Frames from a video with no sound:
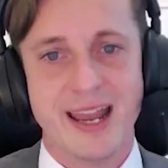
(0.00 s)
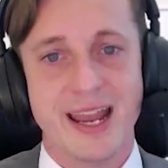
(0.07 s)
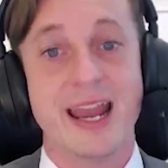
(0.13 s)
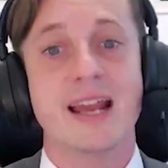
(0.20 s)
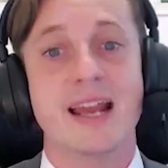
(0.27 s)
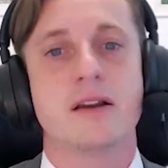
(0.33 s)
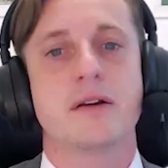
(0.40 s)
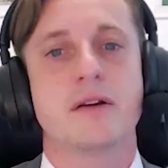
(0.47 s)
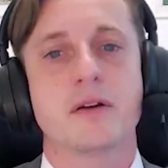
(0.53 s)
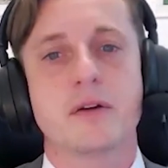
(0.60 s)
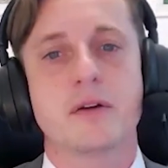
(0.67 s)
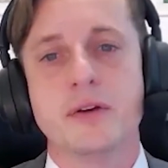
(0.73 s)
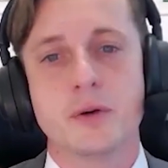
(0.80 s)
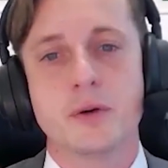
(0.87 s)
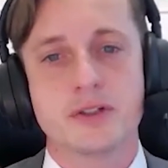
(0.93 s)
And
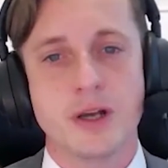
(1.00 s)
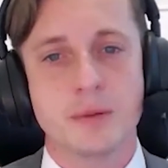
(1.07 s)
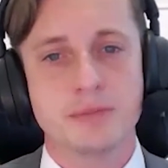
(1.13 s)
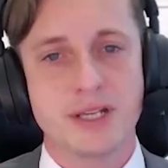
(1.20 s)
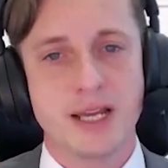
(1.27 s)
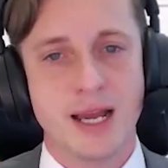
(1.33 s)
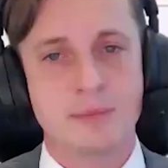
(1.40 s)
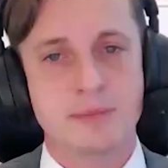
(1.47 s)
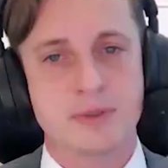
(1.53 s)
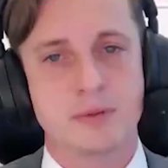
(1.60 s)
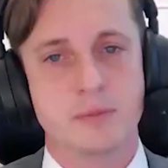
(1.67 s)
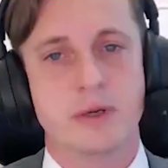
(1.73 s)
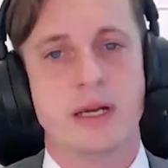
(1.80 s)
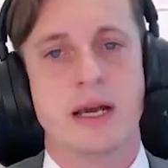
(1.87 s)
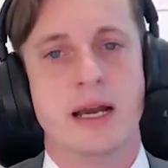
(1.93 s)
sometimes
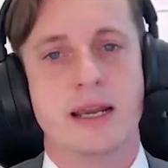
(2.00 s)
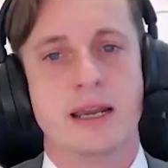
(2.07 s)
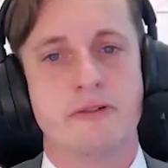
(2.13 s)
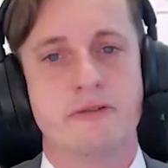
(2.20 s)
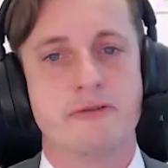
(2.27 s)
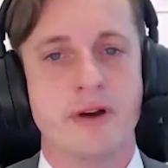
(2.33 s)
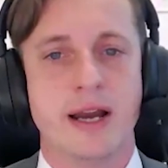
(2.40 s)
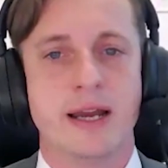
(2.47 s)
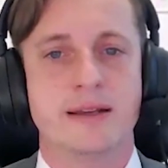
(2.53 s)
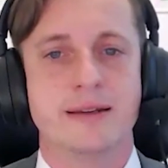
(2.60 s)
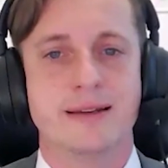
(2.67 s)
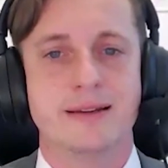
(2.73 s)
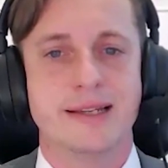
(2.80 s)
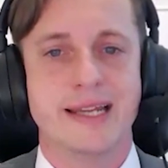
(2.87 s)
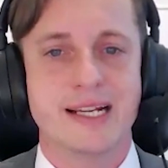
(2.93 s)
where I can
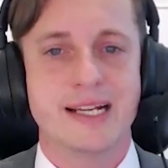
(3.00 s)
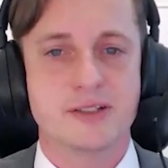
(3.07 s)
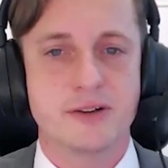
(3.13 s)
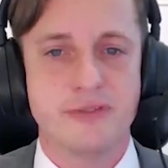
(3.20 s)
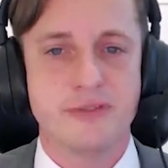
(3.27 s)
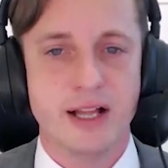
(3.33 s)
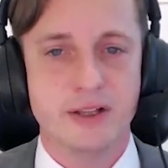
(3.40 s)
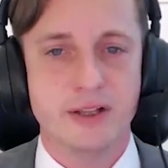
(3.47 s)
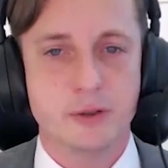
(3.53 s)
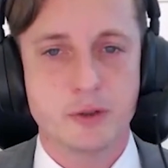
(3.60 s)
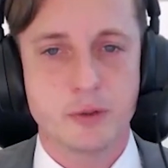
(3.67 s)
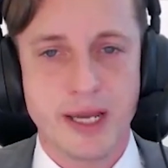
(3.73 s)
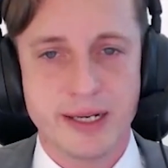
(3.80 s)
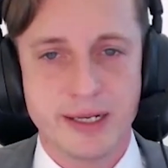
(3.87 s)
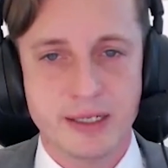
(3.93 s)
find extra value
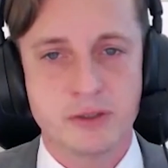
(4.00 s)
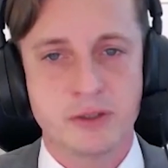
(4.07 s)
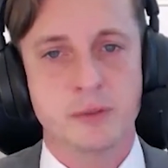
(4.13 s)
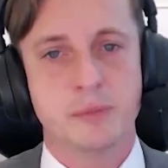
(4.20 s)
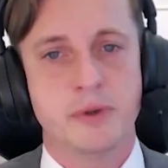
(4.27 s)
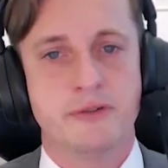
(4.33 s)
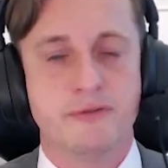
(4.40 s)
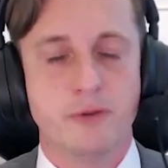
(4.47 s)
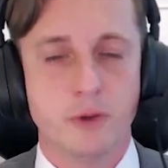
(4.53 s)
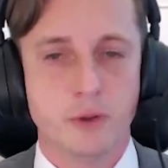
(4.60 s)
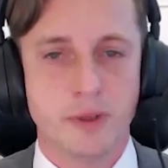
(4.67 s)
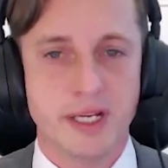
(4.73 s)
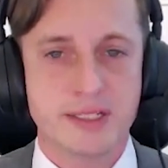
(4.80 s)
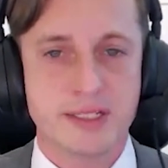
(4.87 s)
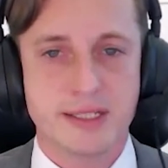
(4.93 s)
to add into the portfolio
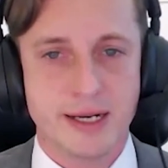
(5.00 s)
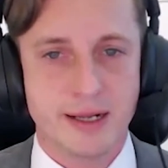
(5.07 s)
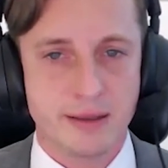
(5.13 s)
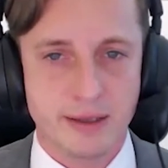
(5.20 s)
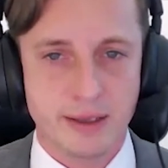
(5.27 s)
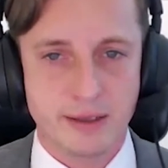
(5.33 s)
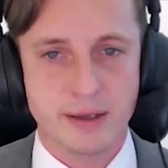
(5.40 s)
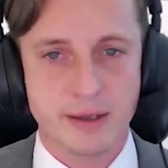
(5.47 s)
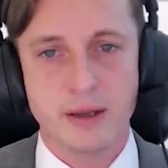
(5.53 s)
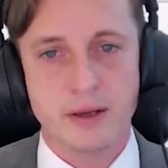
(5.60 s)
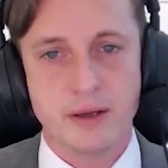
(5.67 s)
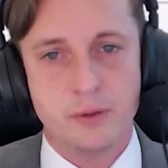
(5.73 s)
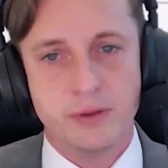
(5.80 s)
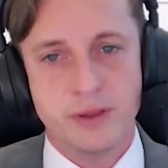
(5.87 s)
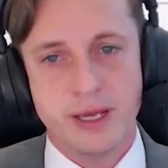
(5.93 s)
is that I think
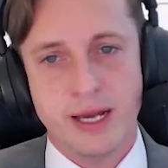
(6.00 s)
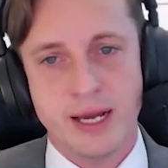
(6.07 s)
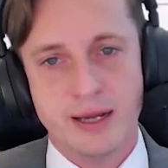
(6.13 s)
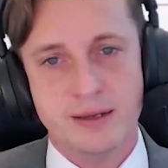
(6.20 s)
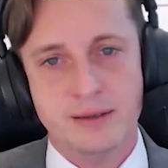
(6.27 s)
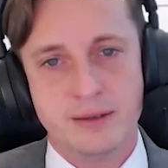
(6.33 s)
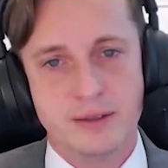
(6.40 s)
there's